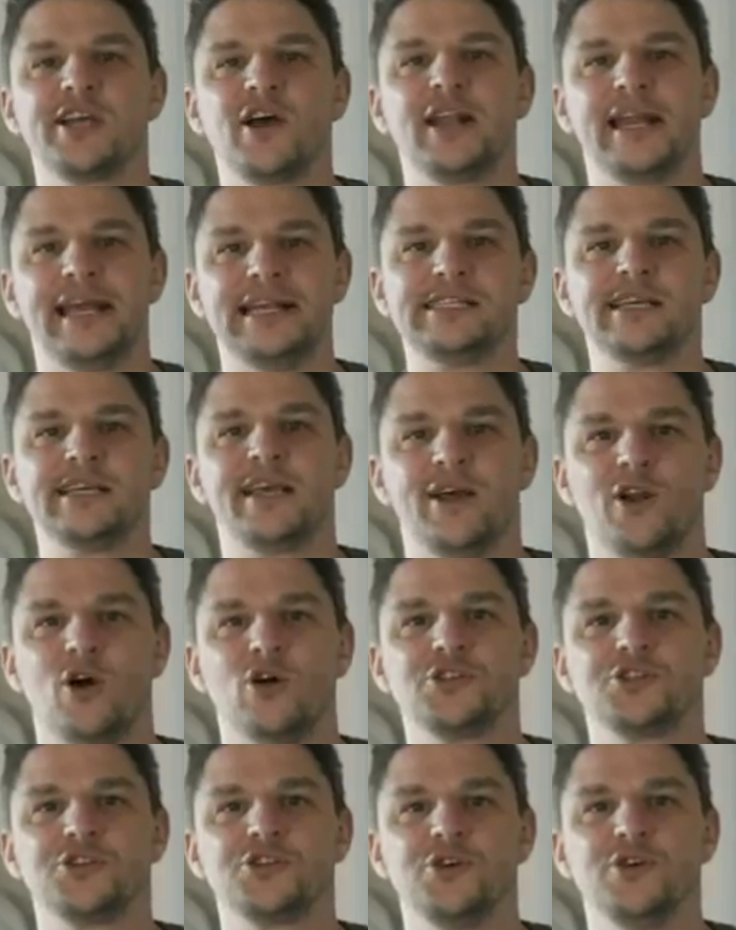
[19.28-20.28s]
thing I need to get
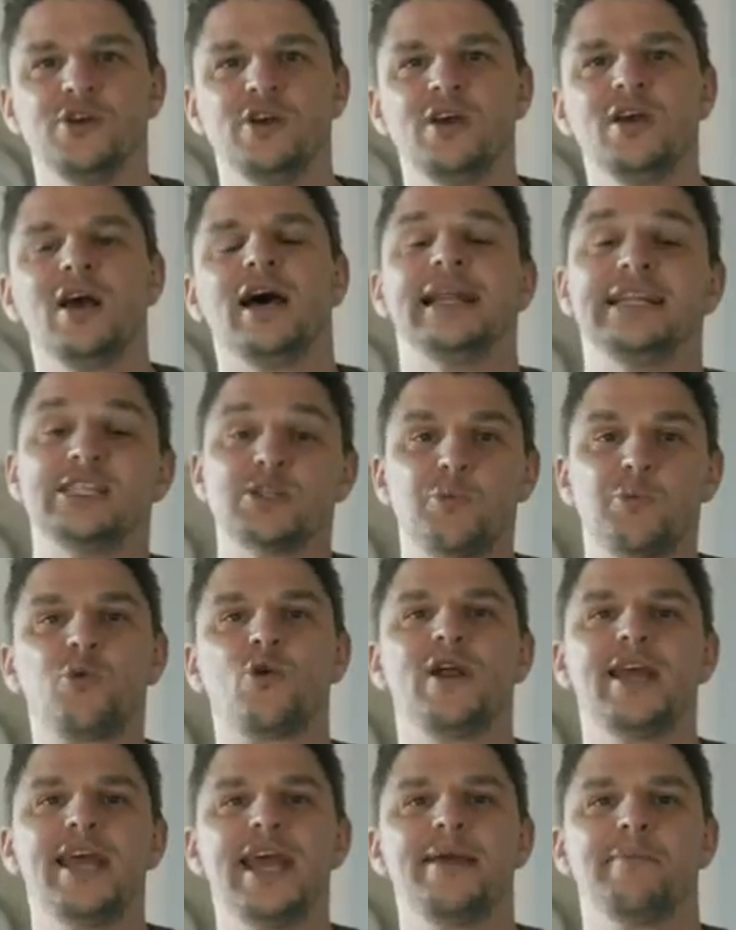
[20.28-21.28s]
onto, I need to
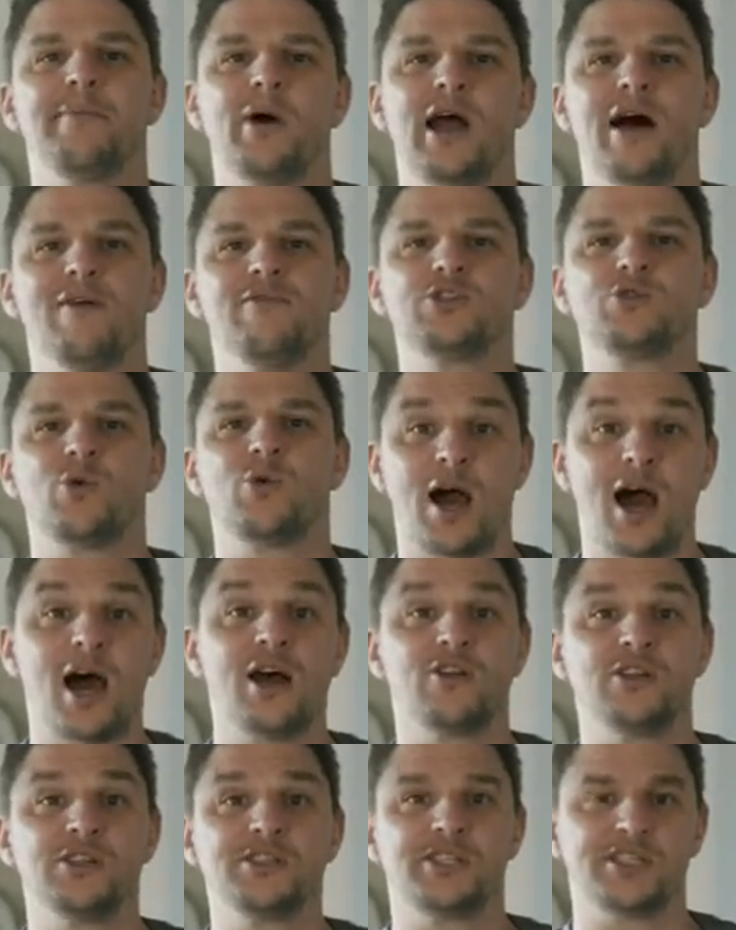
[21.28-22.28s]
preheat my oven to
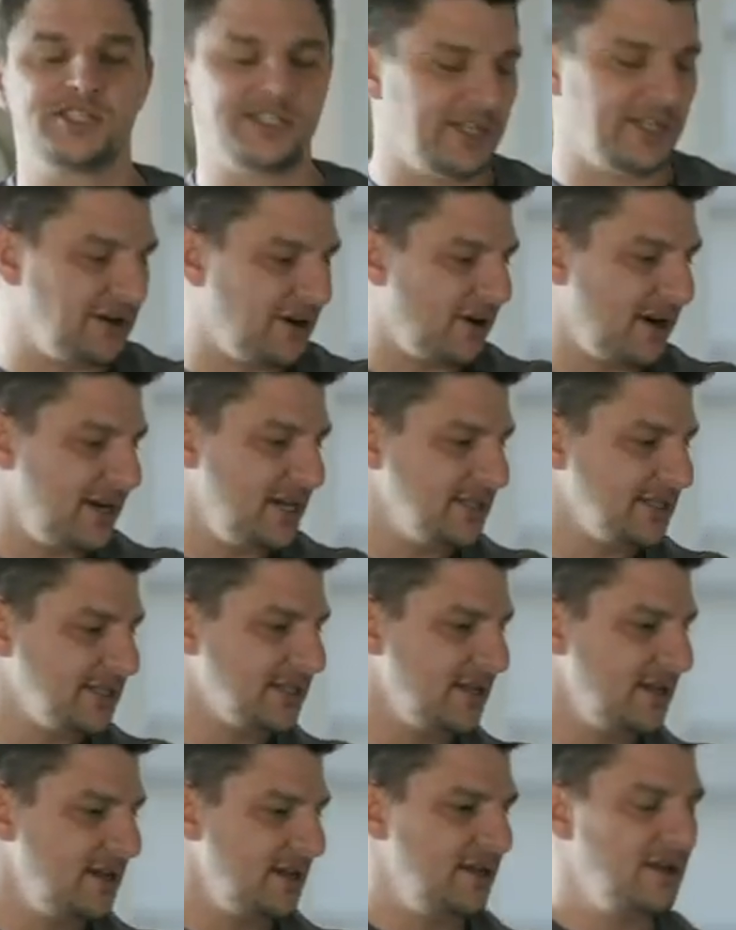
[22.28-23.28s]
160
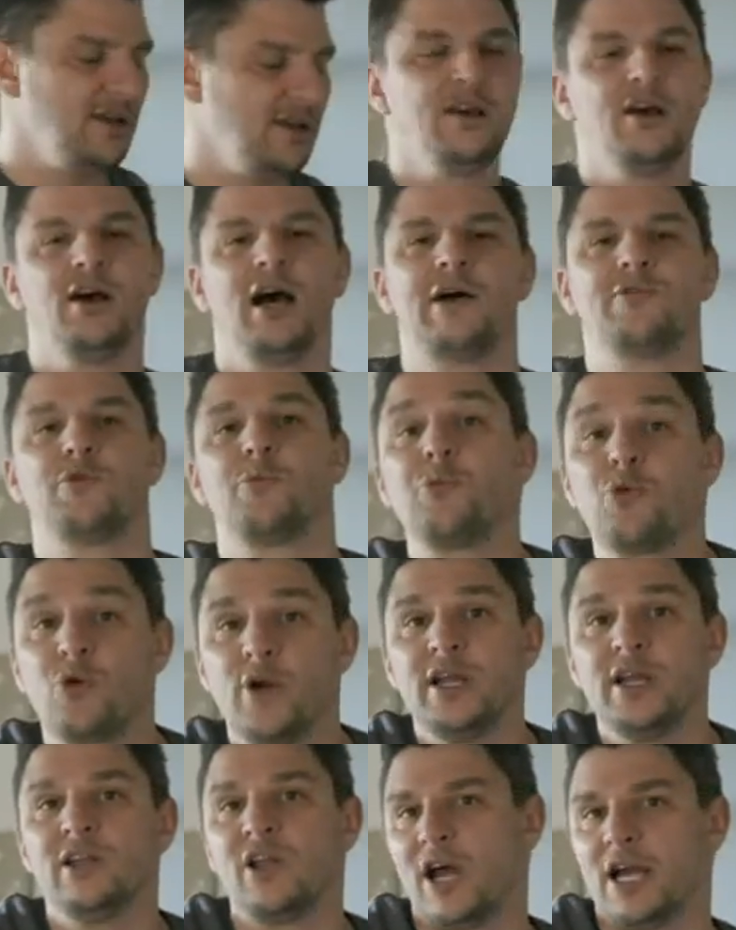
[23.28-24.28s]
degrees. I have a
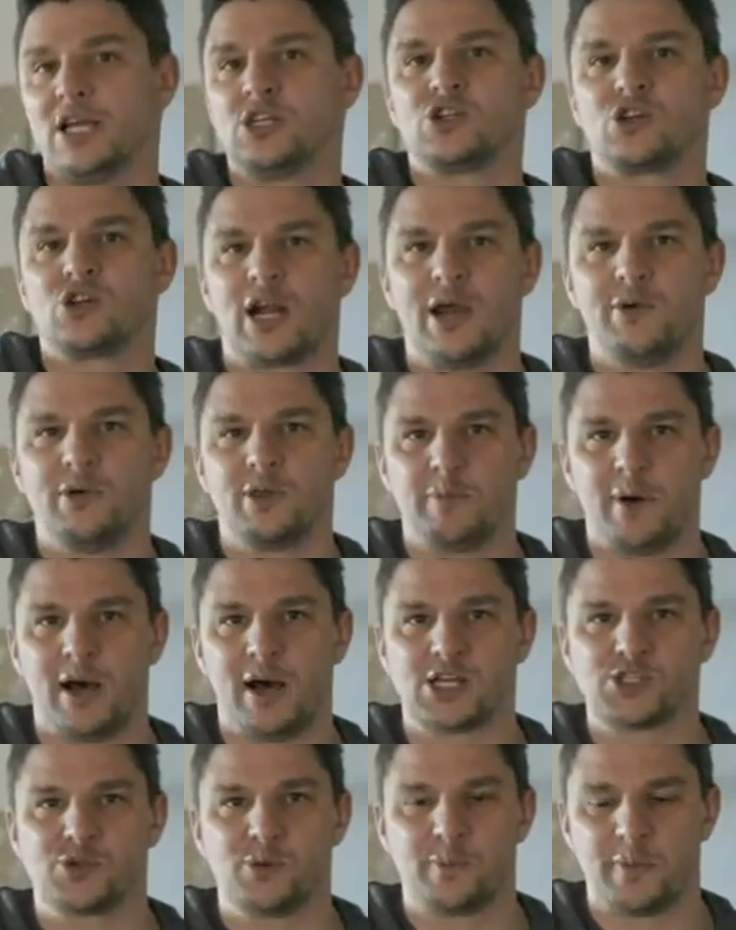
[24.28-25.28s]
pre-lined tray with
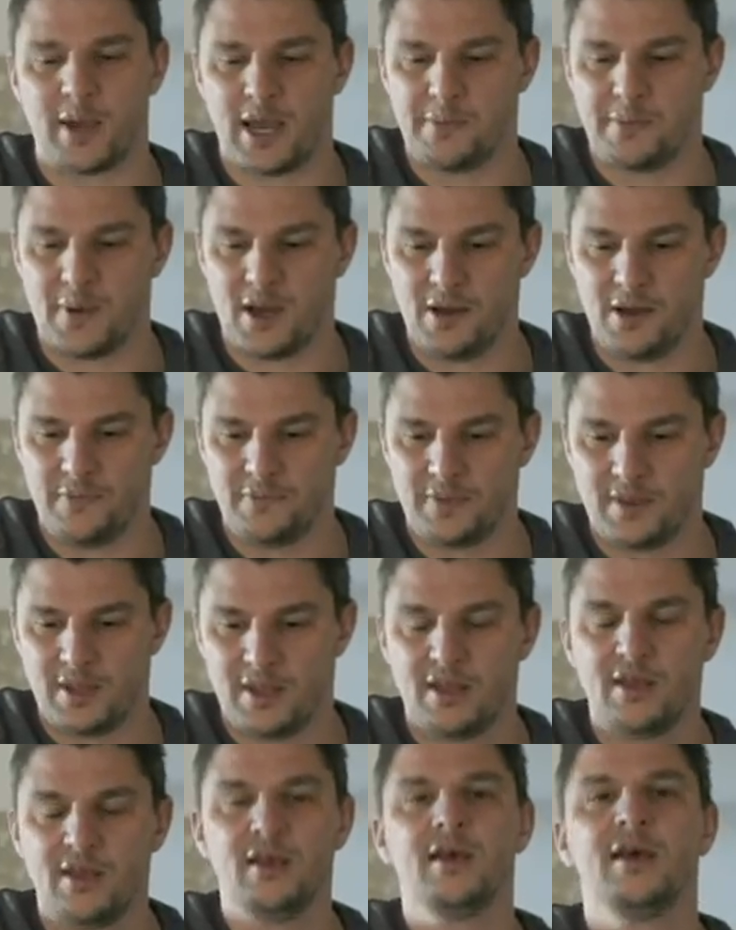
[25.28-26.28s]
parchment paper,
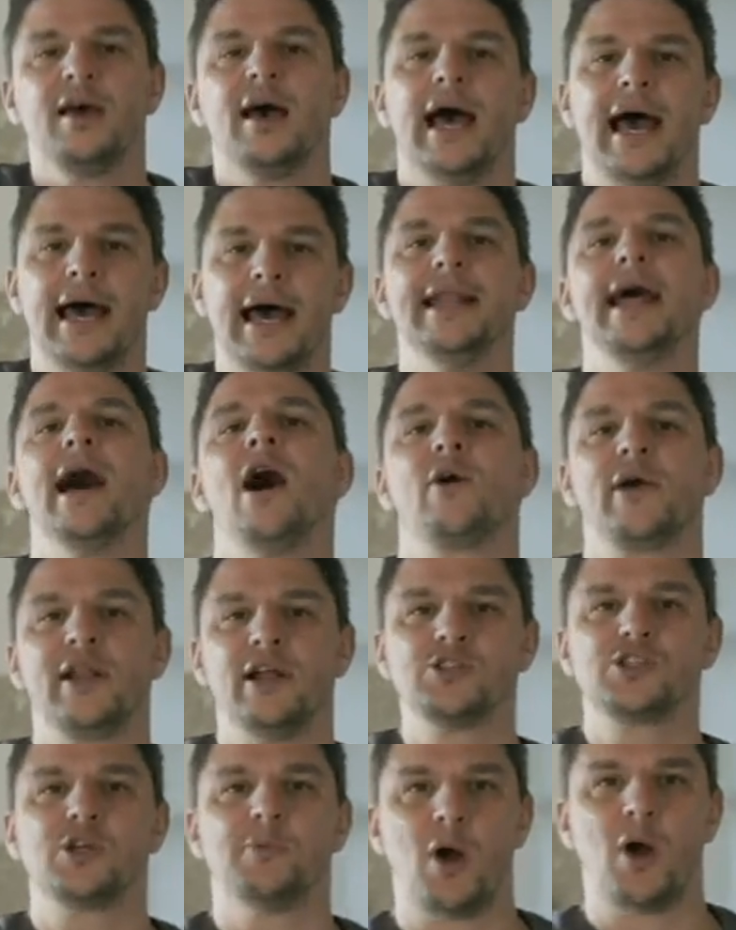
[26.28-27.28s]
and now I'll get
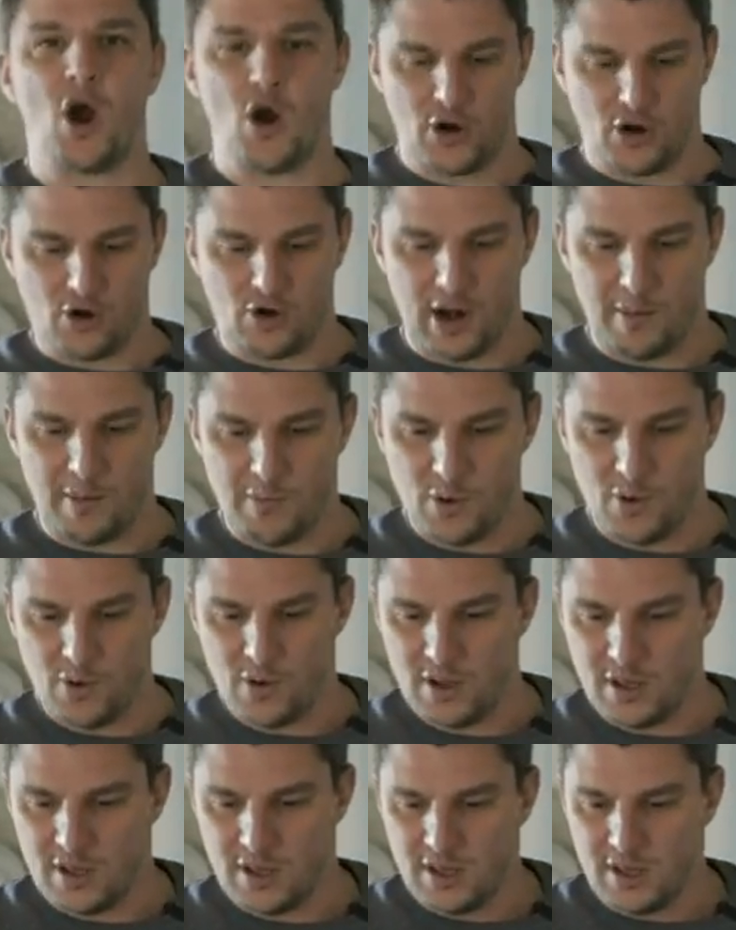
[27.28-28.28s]
onto my oat
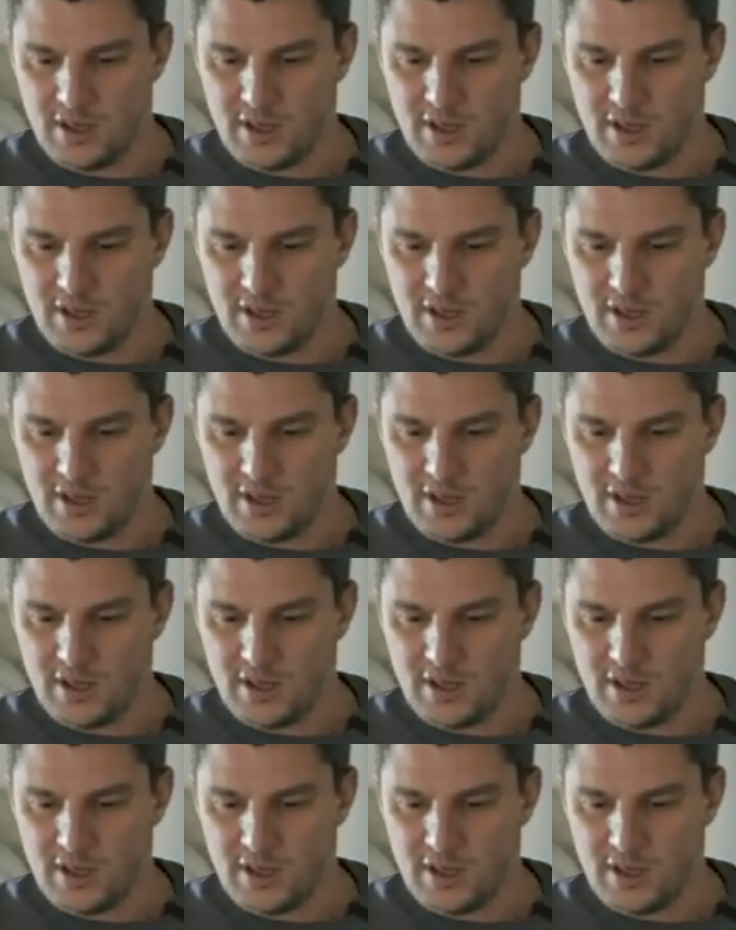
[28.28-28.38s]
crumble.